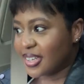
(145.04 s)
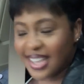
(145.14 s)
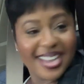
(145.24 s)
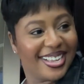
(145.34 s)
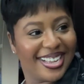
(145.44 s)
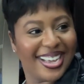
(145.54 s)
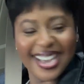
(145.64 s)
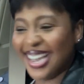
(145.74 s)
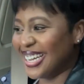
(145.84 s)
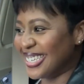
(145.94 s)
you know what I
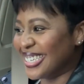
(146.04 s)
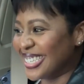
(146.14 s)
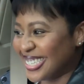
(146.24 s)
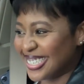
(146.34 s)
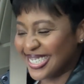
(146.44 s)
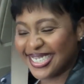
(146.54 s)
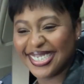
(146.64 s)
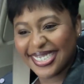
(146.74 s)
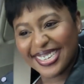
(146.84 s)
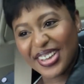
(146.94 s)
mean?
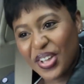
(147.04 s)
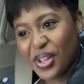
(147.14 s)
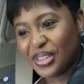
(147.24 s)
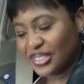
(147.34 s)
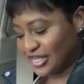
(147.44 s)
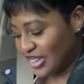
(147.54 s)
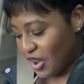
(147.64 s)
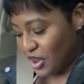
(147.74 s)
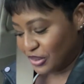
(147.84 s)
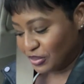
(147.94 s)
To kind of put a bow
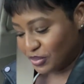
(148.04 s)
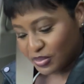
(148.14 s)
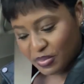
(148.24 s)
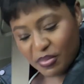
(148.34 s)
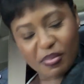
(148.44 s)
on it, like,